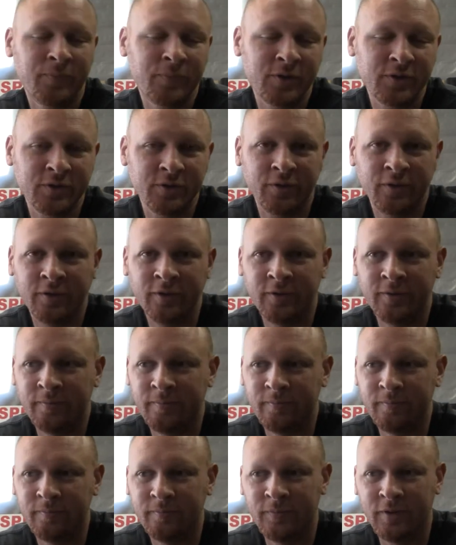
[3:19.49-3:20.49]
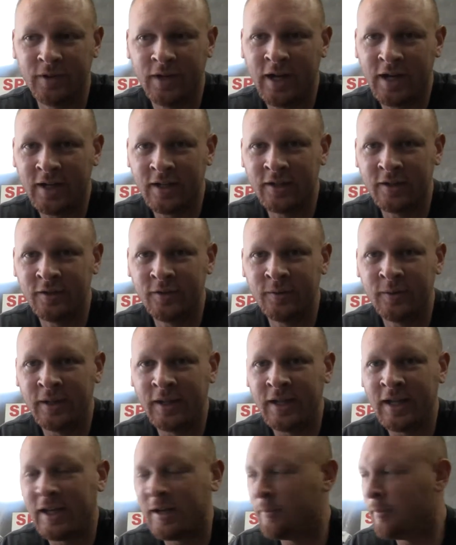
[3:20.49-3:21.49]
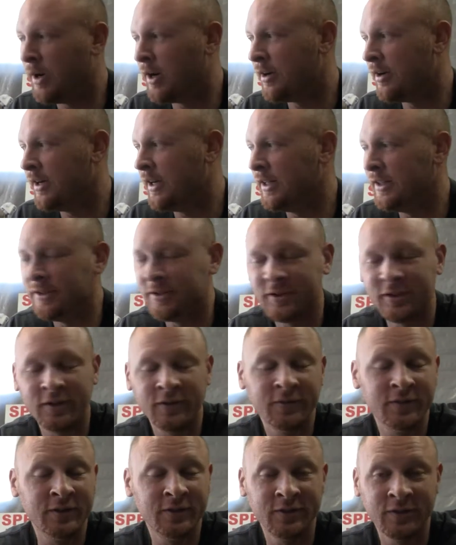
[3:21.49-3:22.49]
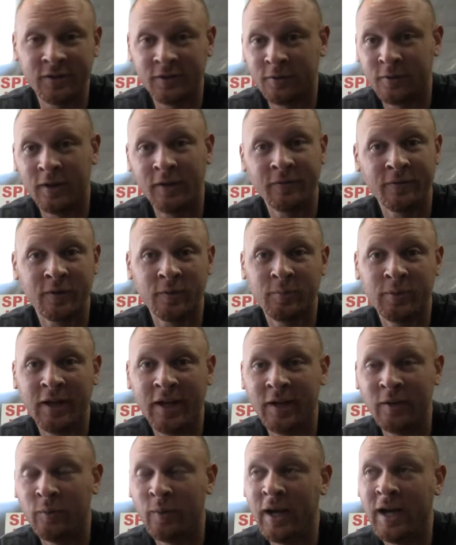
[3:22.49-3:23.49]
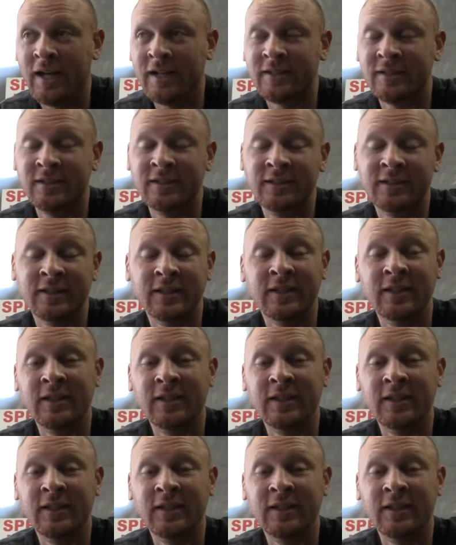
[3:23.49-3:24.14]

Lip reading: so they're not going to do any kind of marring on the surface, so they're great for applying waxes.